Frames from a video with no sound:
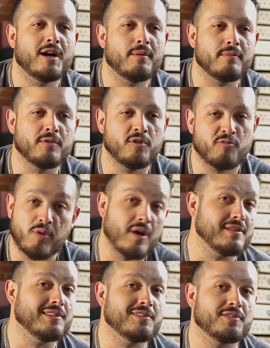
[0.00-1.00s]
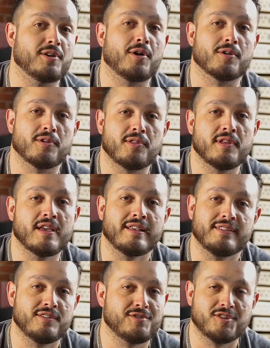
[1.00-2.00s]
You've probably learned harder
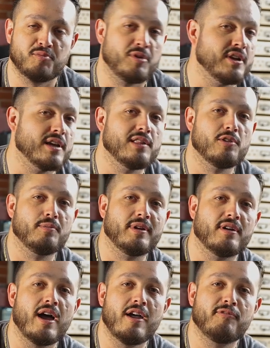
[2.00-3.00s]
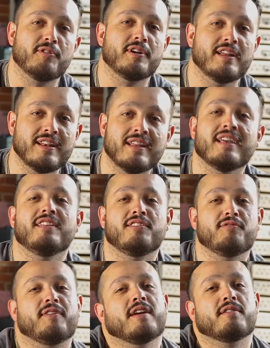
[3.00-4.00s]
things. It's just putting a little bit of effort into
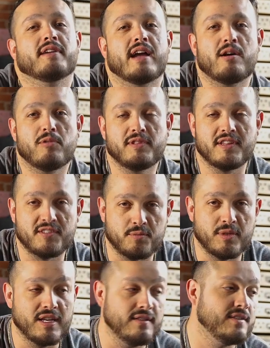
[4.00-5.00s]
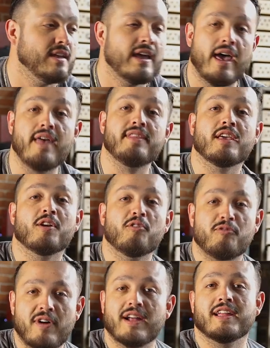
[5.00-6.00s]
figuring out what this means, and then go
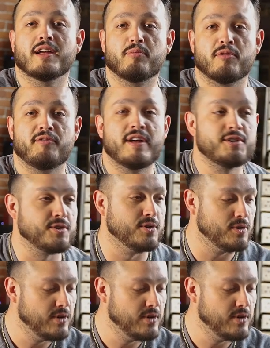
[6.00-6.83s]
finding a professional.